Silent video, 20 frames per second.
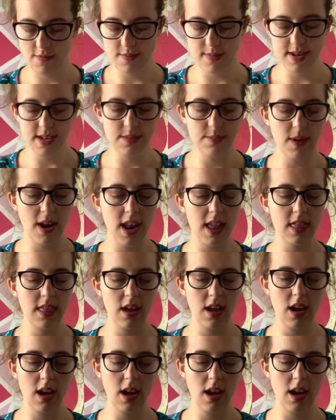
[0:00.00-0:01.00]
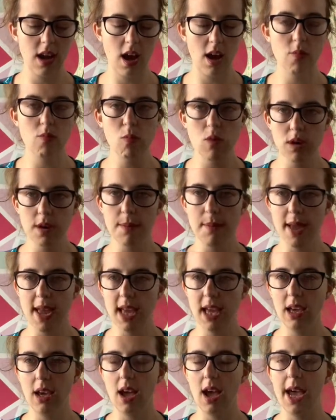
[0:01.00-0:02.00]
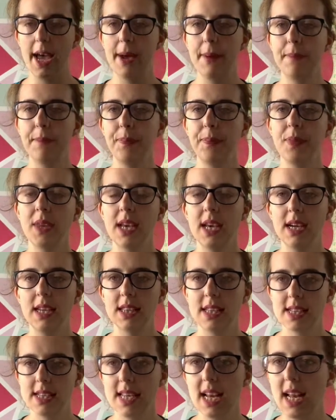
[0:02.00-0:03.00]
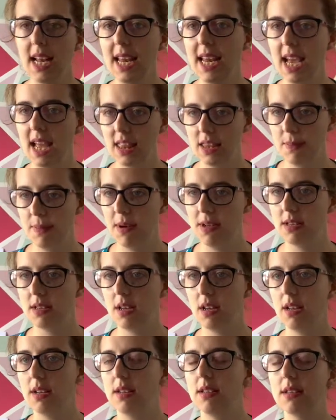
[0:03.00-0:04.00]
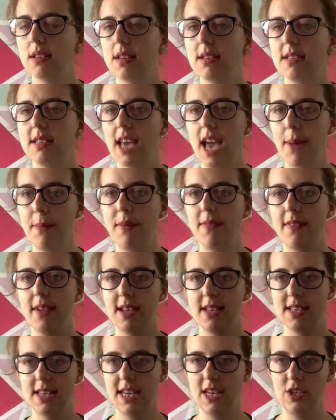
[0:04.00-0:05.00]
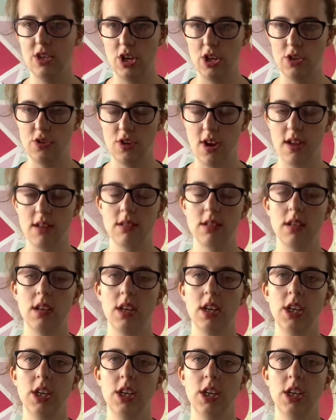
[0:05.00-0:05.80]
been inspired. I want to make the Tilly and the Buttons Tabitha t-shirt dress.